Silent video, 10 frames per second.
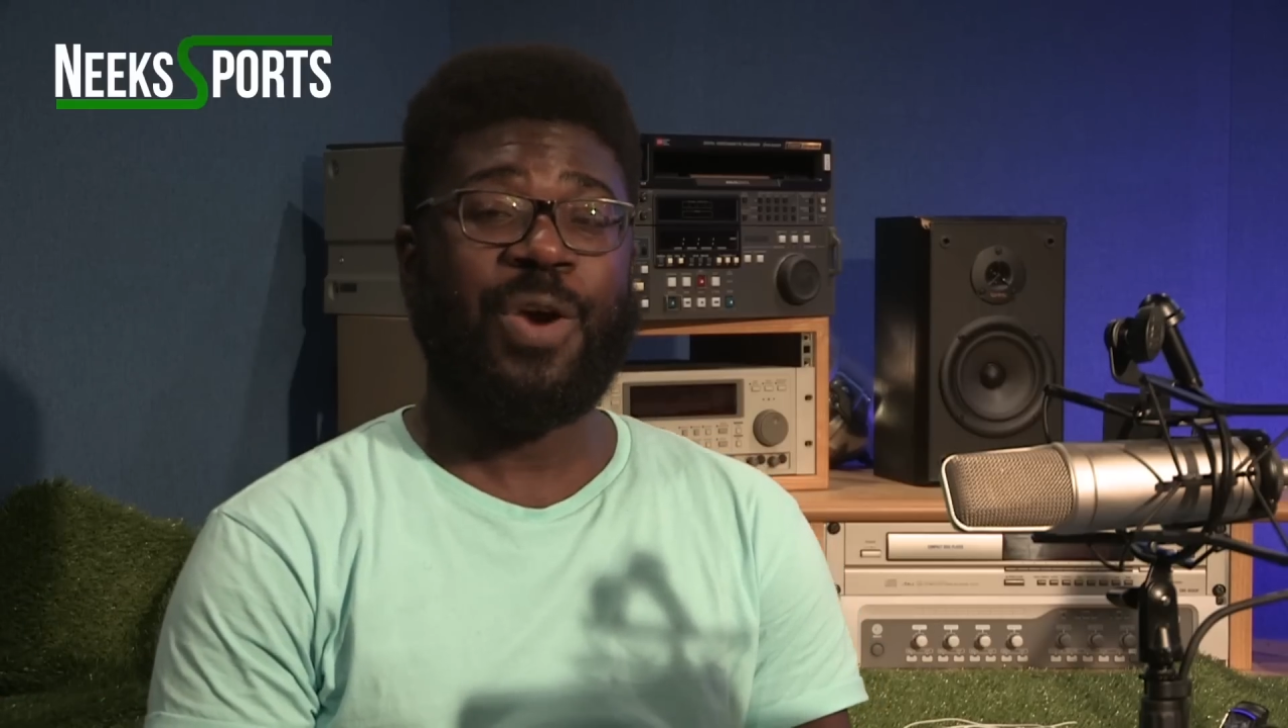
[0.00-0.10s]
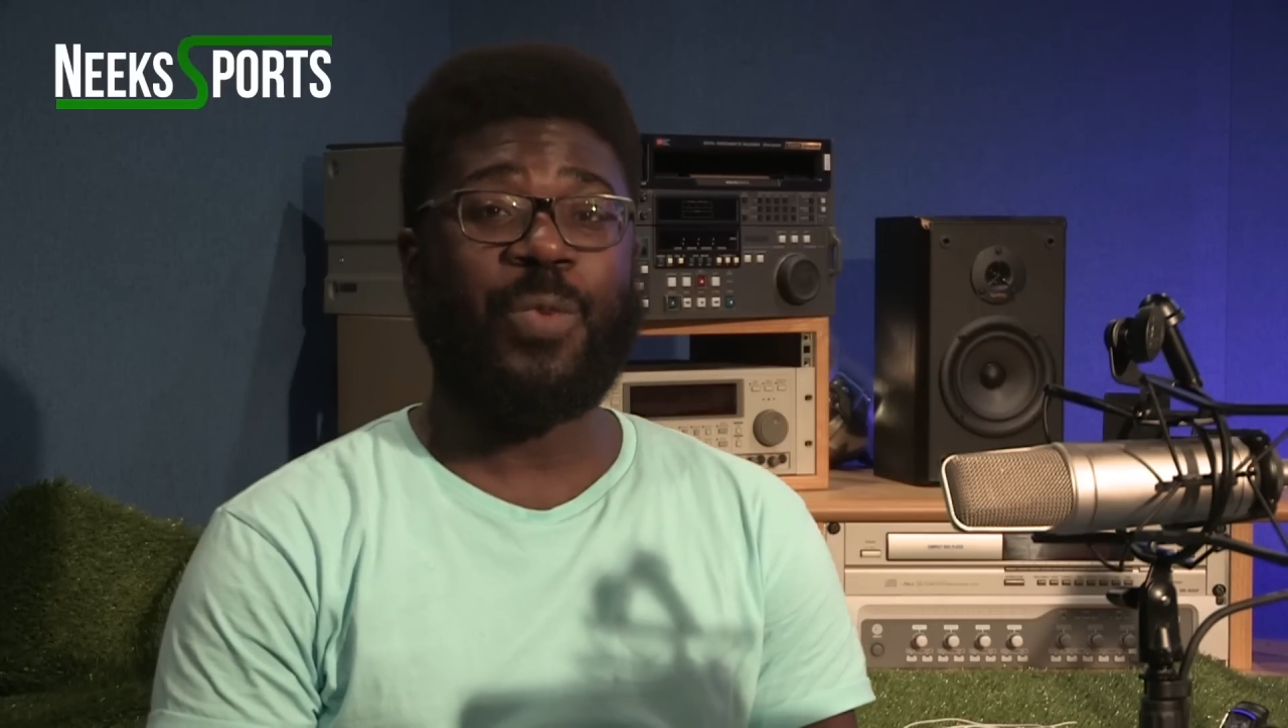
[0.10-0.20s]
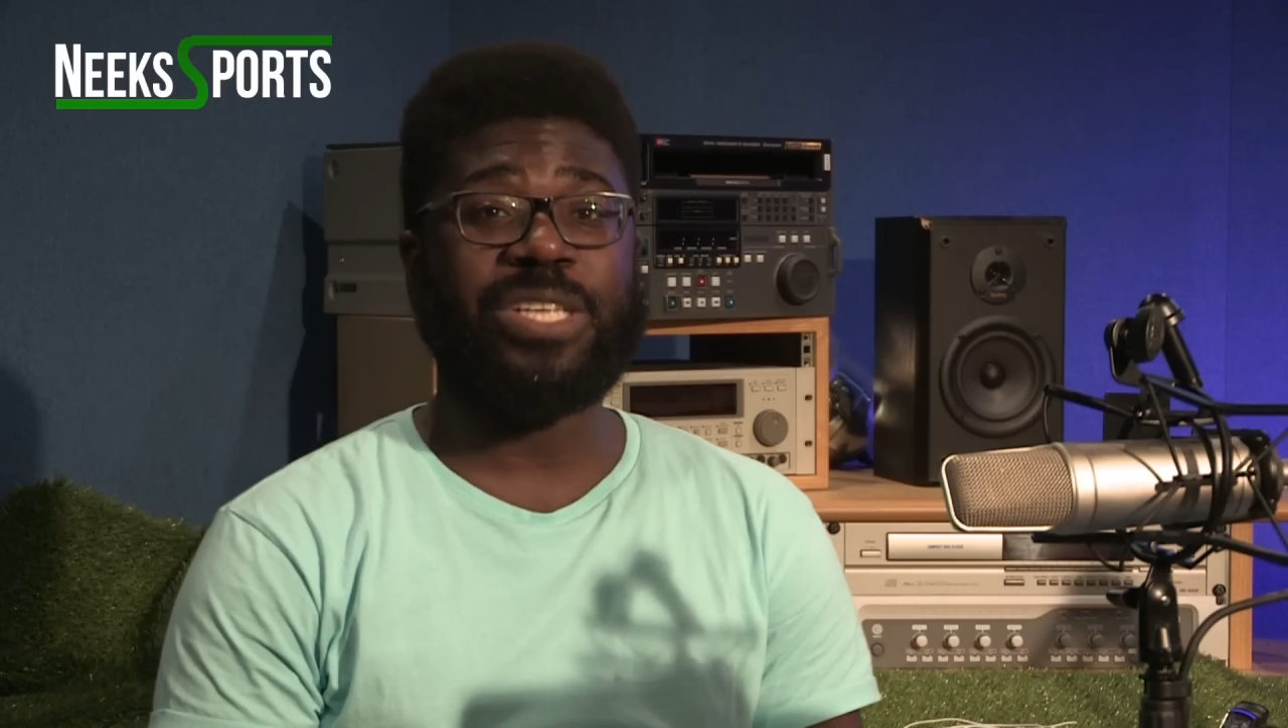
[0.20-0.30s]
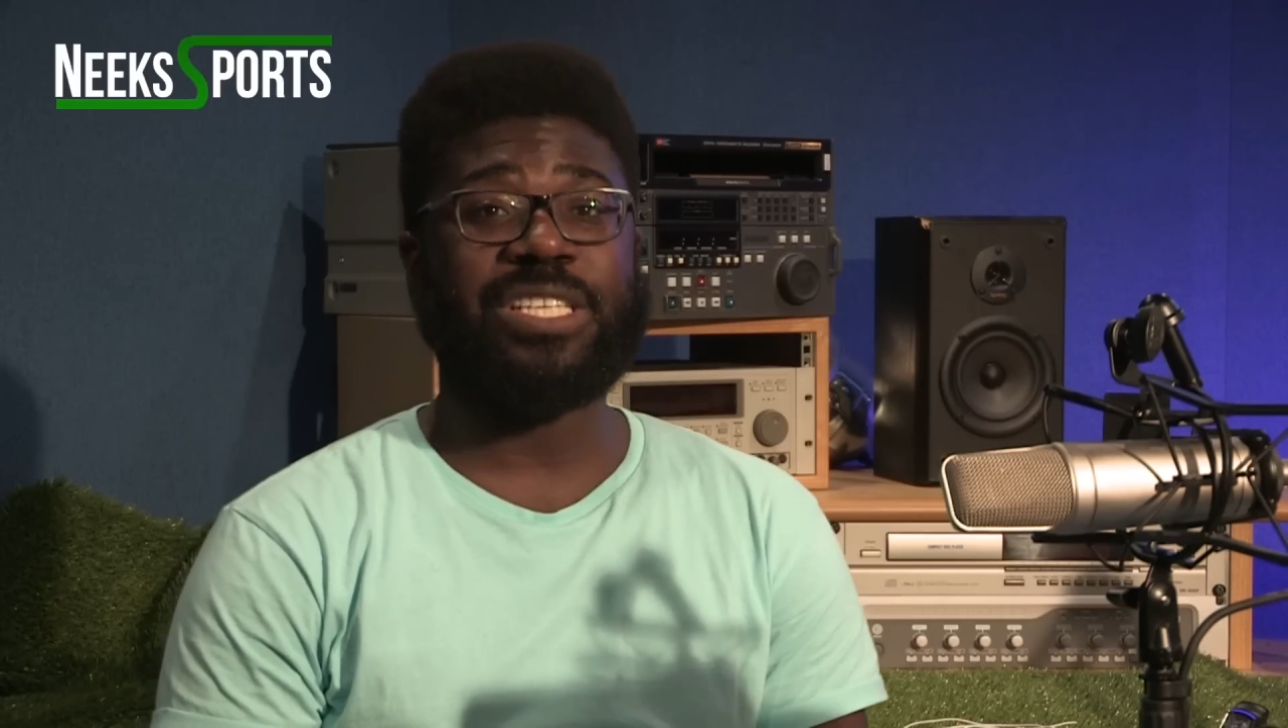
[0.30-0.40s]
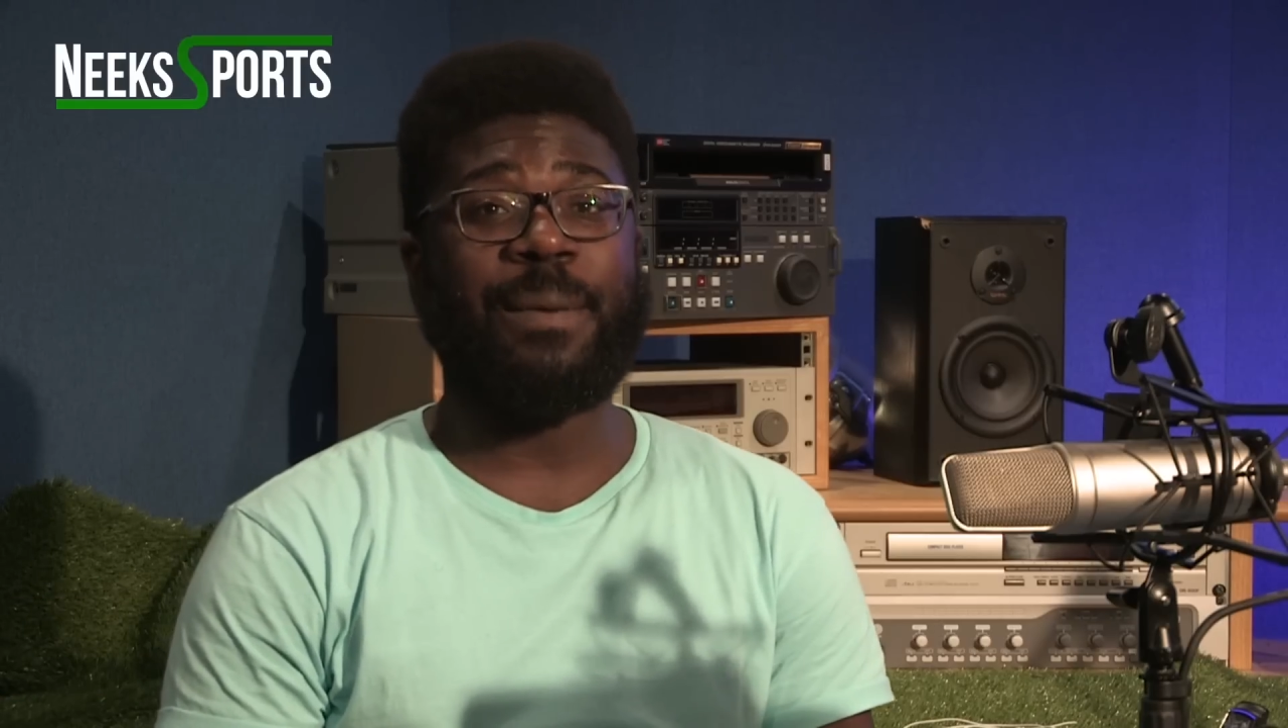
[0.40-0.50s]

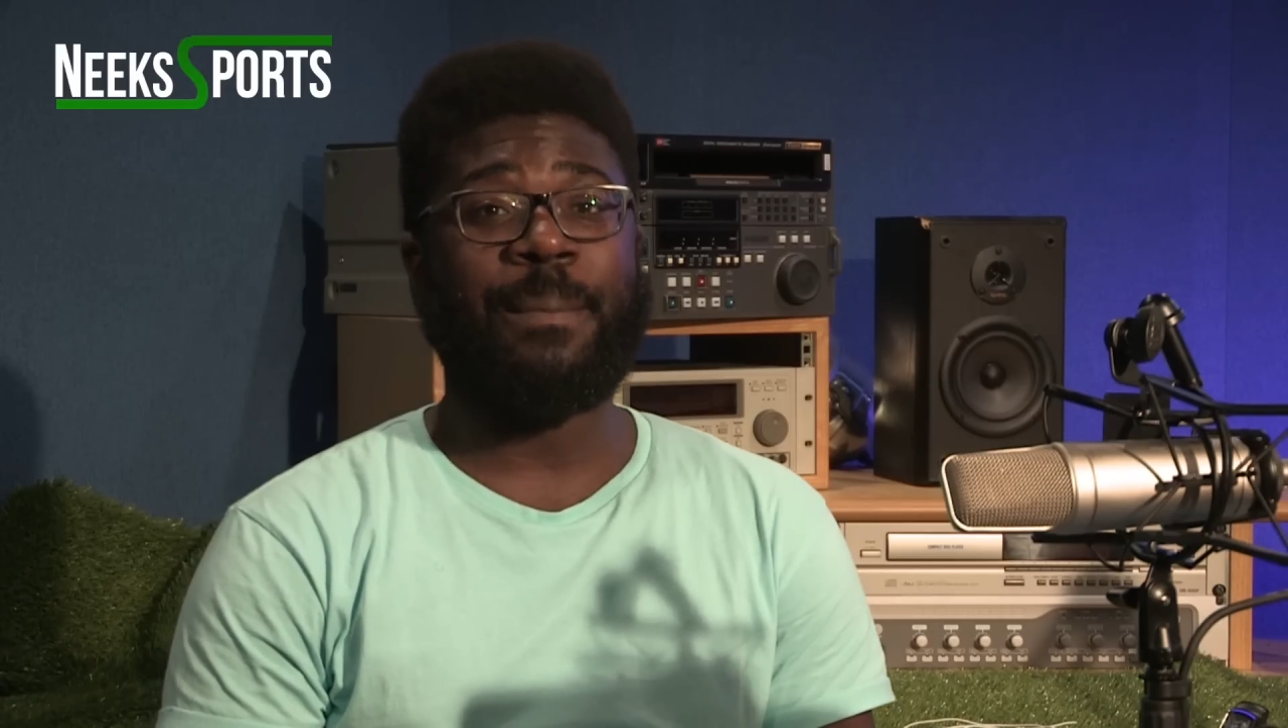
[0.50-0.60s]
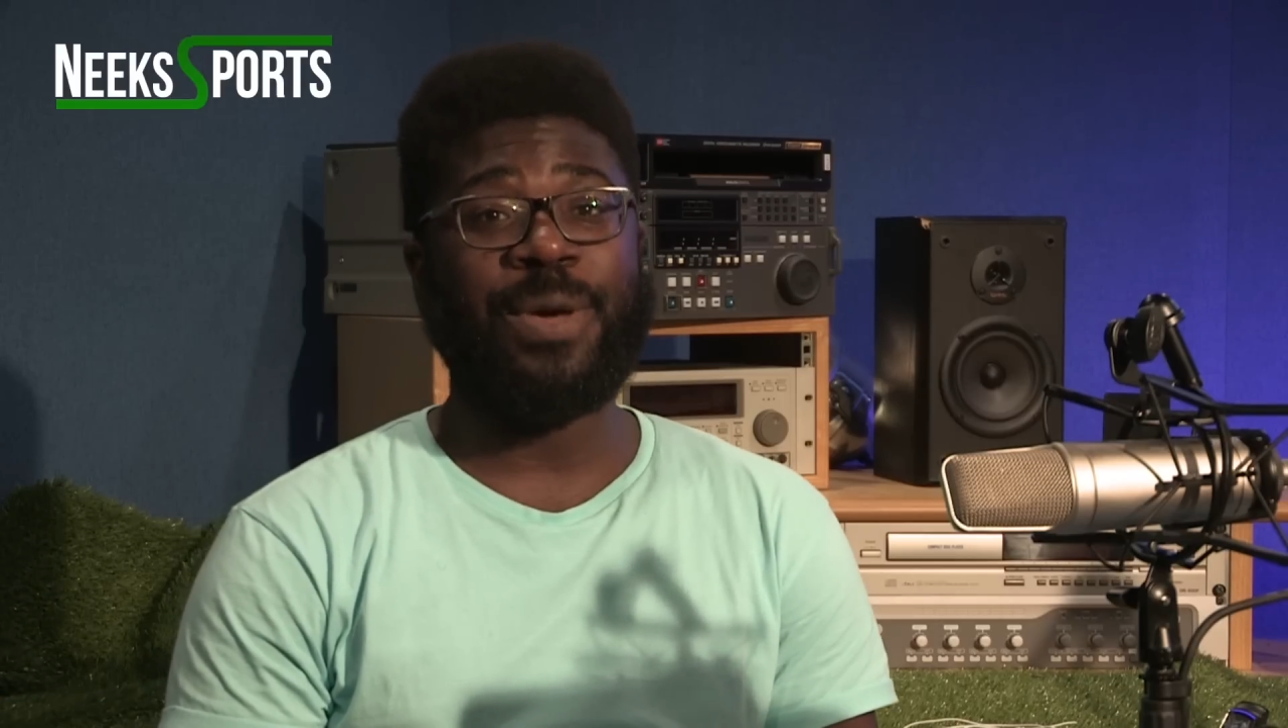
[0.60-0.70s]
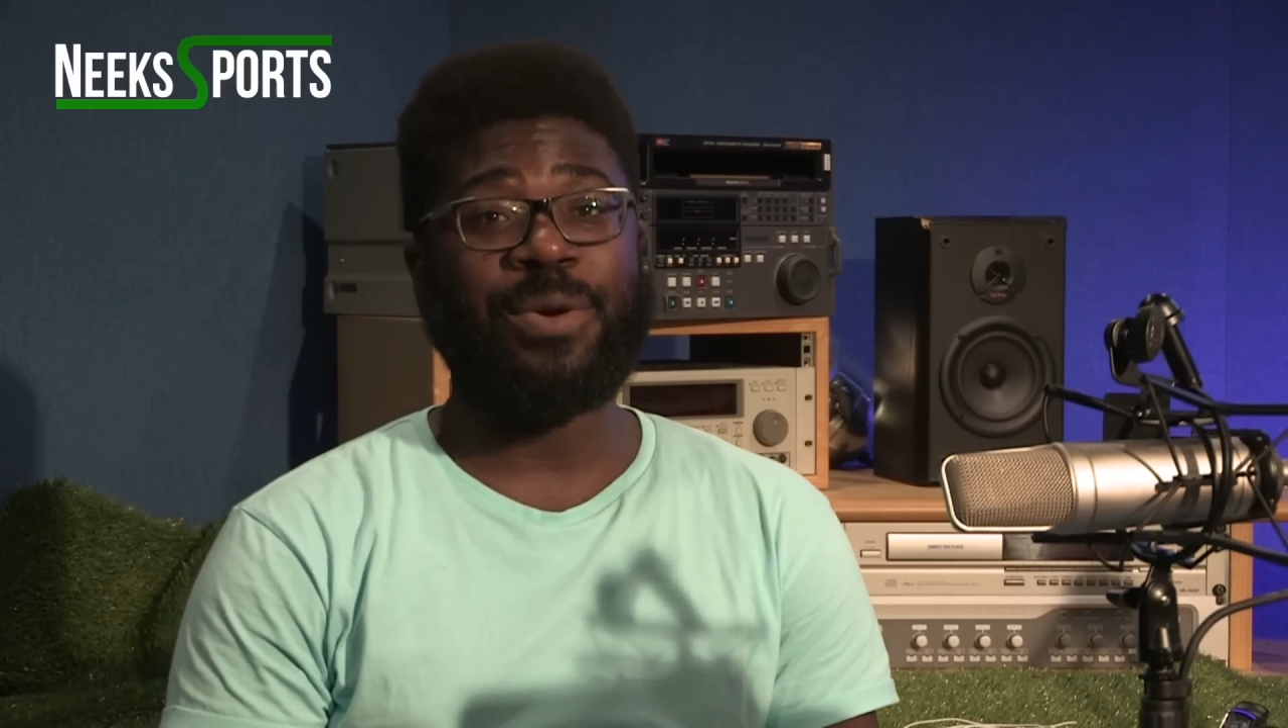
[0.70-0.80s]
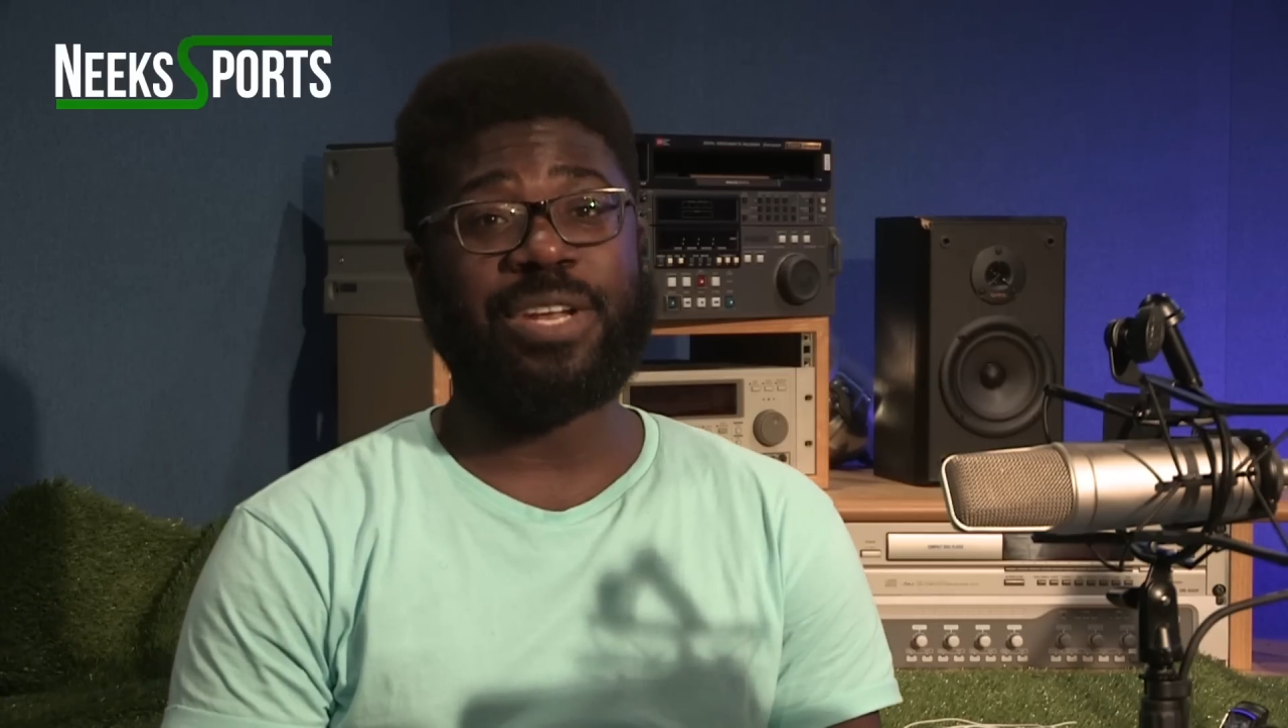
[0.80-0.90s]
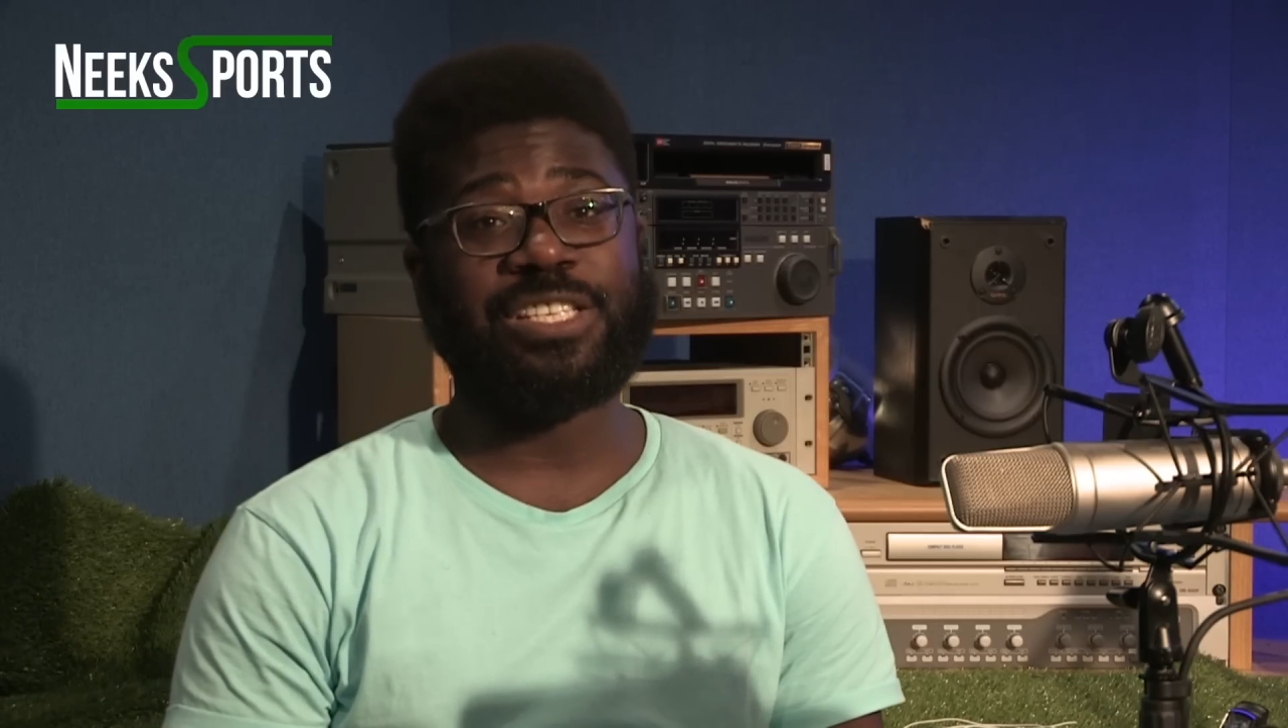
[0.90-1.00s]
which
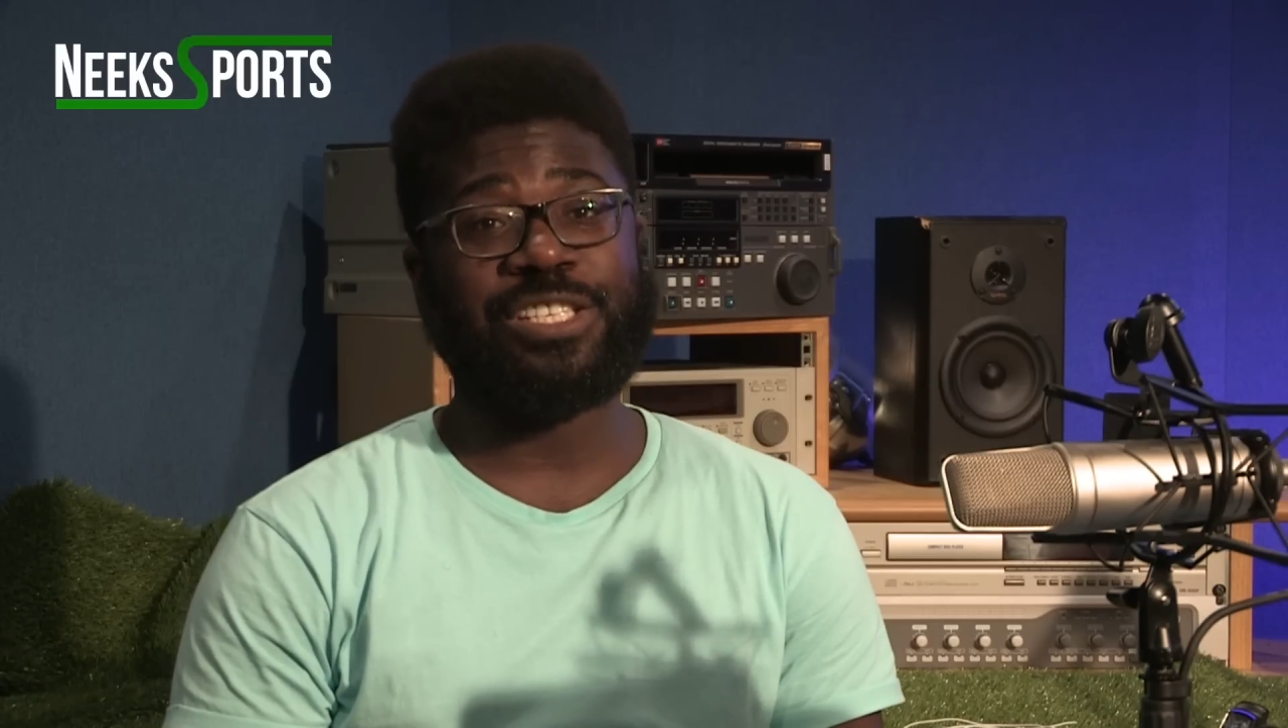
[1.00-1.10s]
Milner